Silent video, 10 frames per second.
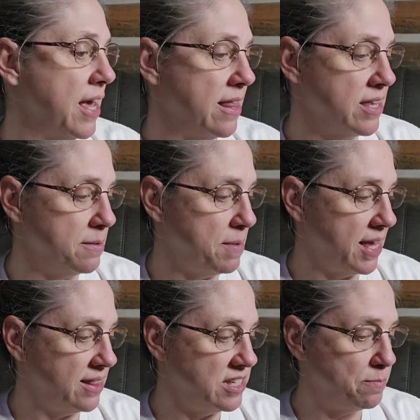And then
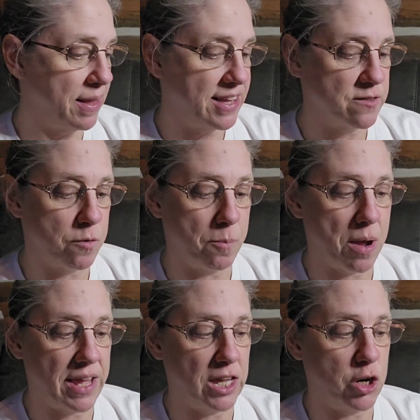making these blankets for
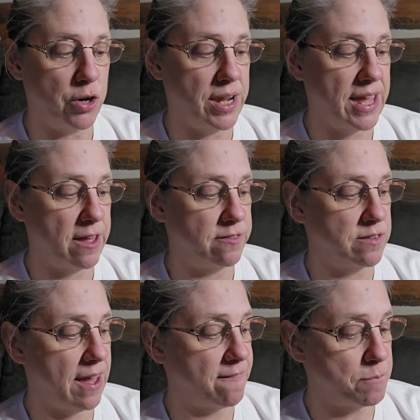Boggy Creek
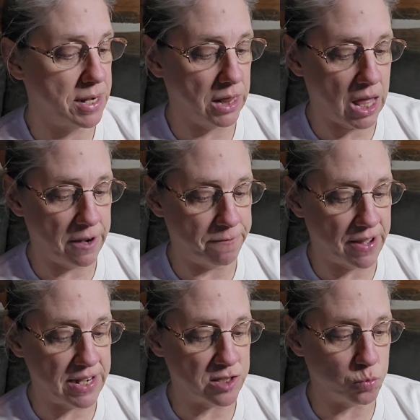have been a lot of
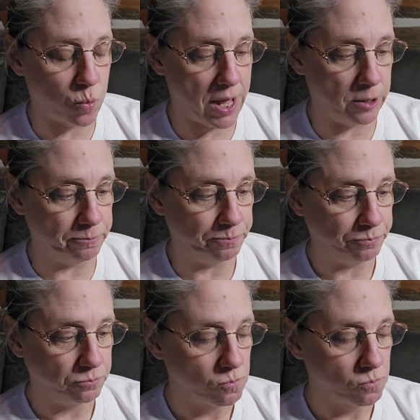fun as well.